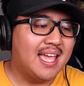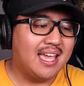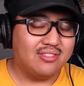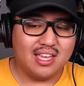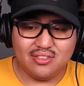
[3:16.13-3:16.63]

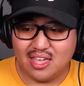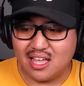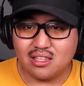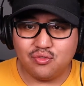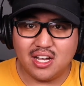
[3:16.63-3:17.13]
And then they
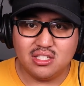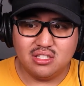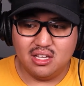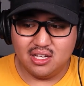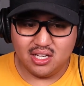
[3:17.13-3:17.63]
had to
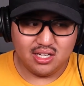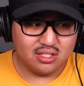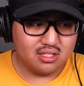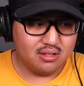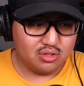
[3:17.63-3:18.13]
find
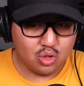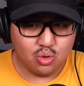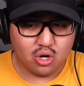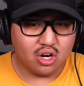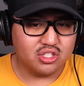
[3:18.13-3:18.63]

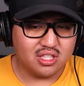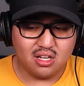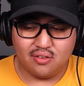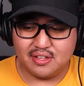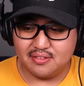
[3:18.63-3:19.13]
two guards in the
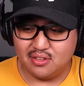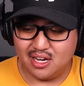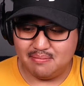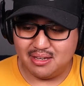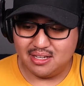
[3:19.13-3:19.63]
offensive
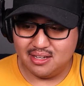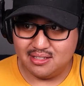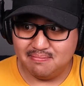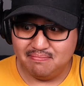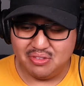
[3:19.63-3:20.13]
line
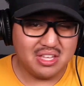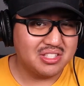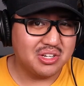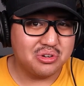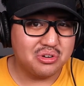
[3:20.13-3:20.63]
because the
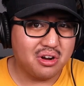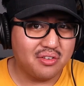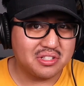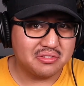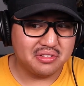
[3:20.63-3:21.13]
interior
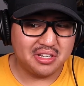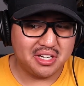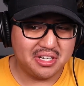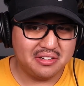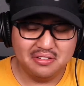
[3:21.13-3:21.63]
offensive
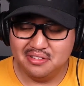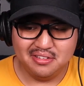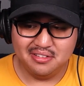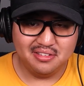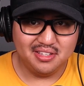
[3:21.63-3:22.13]
line,
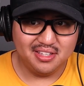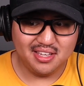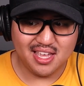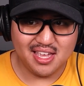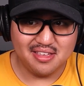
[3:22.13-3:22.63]

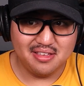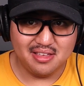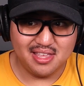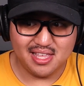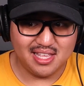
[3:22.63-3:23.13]
yeah,
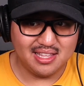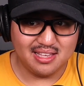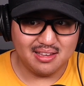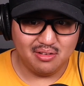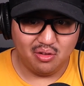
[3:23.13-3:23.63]
it
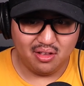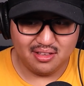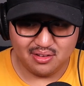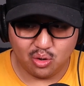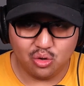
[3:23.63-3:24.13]
didn't
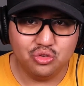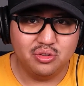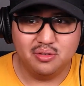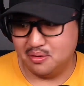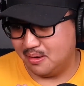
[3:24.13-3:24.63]
hold
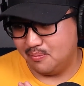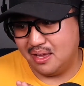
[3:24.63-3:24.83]
up.